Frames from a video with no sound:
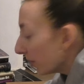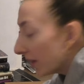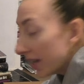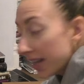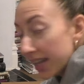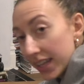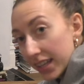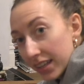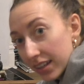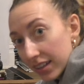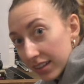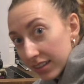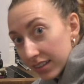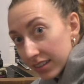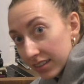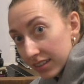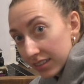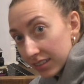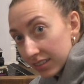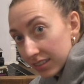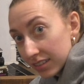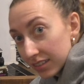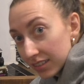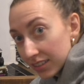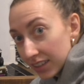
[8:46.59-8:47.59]
it
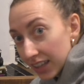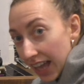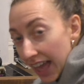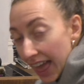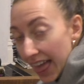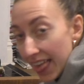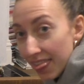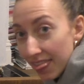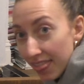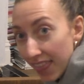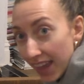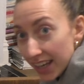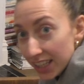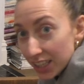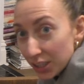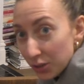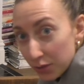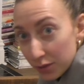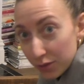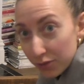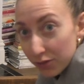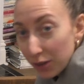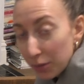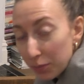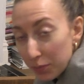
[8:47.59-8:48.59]
and then you would
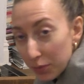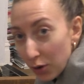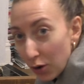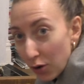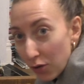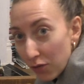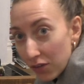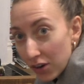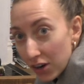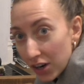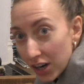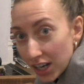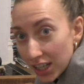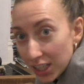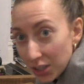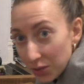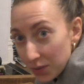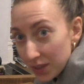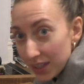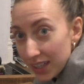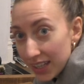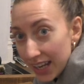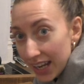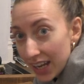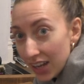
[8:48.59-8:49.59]
flip it over and you
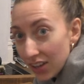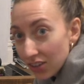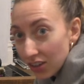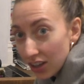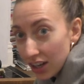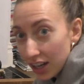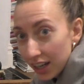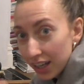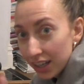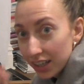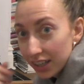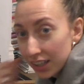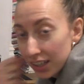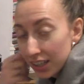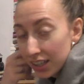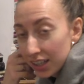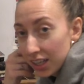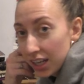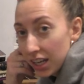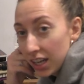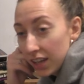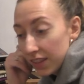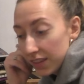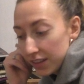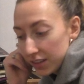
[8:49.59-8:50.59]
would nail gun
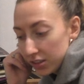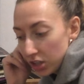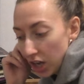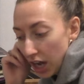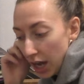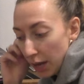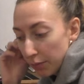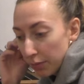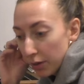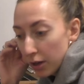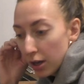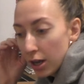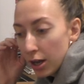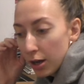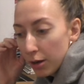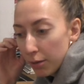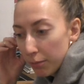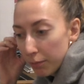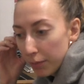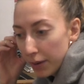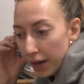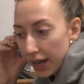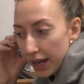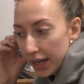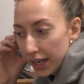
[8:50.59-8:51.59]
the top
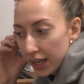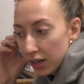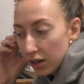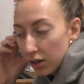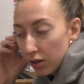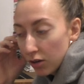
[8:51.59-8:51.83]
but